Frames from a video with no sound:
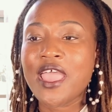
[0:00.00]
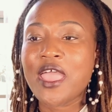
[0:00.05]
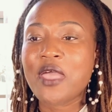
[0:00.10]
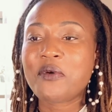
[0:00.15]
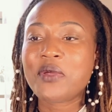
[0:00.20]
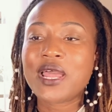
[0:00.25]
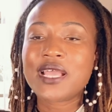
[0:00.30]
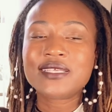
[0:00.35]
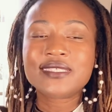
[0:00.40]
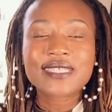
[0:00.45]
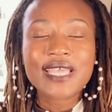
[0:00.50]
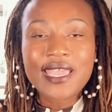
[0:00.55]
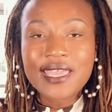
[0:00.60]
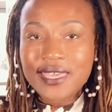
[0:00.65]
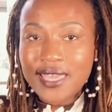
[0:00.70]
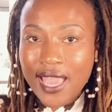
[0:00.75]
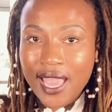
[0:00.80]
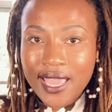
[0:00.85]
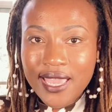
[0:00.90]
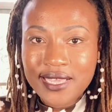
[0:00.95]
When I say
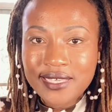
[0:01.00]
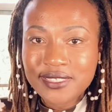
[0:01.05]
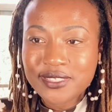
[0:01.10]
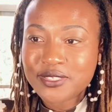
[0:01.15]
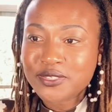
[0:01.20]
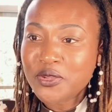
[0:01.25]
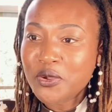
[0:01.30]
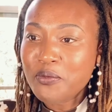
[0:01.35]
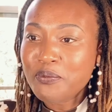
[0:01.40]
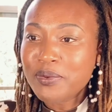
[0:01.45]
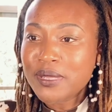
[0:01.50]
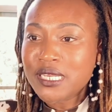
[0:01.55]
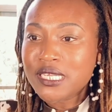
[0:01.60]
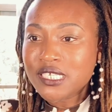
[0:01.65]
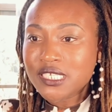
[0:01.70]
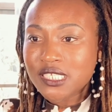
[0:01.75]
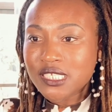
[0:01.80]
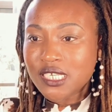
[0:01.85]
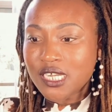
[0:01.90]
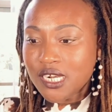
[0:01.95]
yikes, don't be
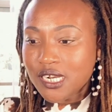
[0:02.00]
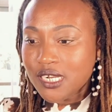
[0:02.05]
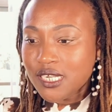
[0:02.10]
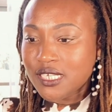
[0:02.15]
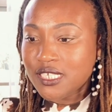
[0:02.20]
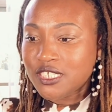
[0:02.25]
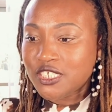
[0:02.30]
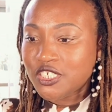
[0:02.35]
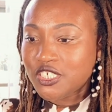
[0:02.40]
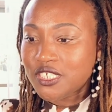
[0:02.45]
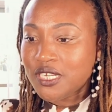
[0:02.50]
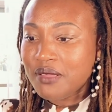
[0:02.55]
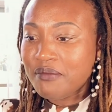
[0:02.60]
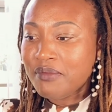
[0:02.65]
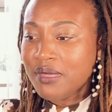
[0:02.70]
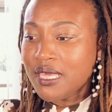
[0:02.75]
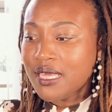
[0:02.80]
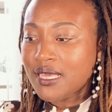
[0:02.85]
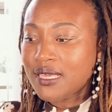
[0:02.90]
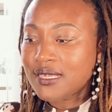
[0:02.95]
discouraged
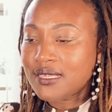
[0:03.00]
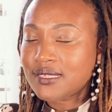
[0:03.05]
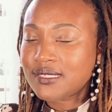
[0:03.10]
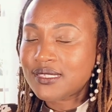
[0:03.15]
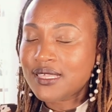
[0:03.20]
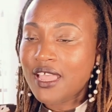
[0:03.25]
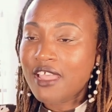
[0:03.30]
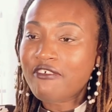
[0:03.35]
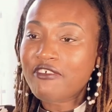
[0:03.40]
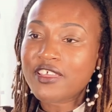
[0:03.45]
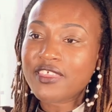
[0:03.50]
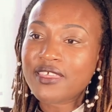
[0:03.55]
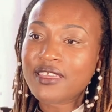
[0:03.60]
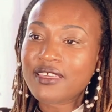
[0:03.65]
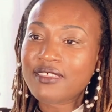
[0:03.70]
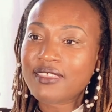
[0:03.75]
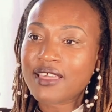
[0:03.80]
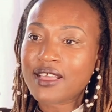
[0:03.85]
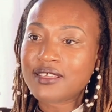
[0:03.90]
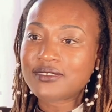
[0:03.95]
because
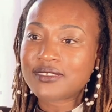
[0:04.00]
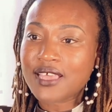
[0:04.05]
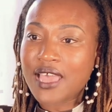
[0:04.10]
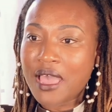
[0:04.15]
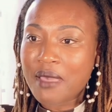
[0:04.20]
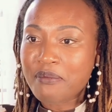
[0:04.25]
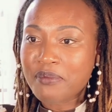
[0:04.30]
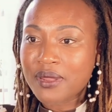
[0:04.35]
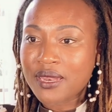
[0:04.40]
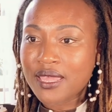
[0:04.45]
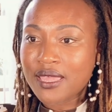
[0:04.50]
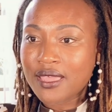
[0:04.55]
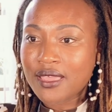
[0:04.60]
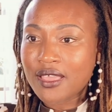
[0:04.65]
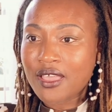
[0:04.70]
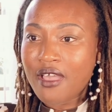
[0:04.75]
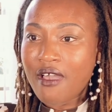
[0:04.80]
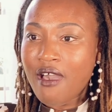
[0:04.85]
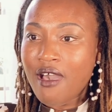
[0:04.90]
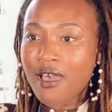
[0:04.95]
everything that's
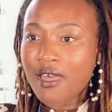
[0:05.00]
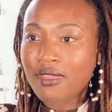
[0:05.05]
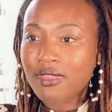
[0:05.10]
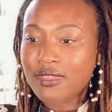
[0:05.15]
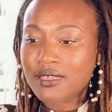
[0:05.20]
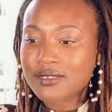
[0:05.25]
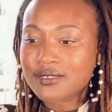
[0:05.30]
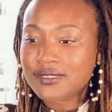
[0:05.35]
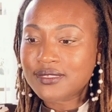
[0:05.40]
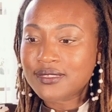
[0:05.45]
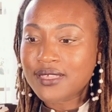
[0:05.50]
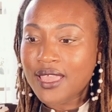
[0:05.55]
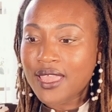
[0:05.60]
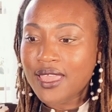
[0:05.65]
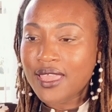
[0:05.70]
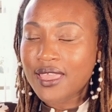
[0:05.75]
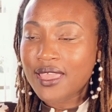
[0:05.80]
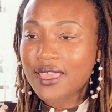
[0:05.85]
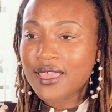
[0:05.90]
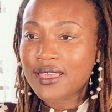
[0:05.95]
happening on this
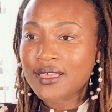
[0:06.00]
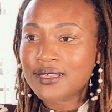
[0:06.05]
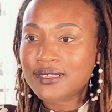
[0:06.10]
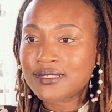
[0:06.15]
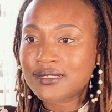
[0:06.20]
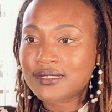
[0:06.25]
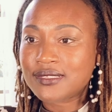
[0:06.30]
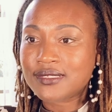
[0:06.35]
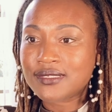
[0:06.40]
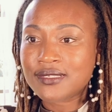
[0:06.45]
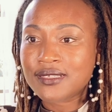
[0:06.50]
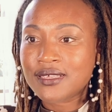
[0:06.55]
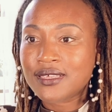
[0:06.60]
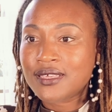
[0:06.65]
day is